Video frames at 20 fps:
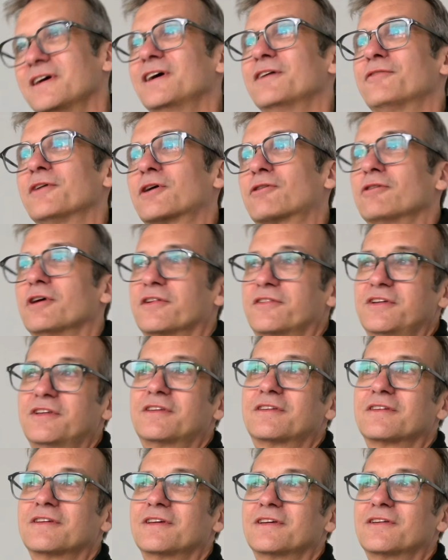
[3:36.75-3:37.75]
If I cross it
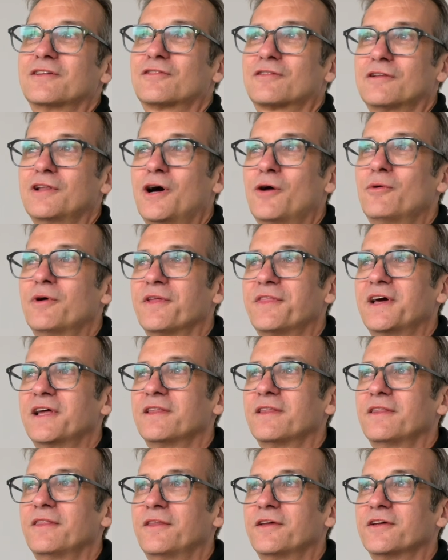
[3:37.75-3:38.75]
slower,
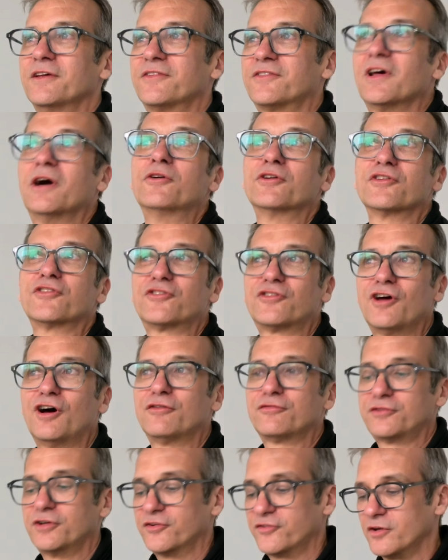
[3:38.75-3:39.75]
then the sound is softer.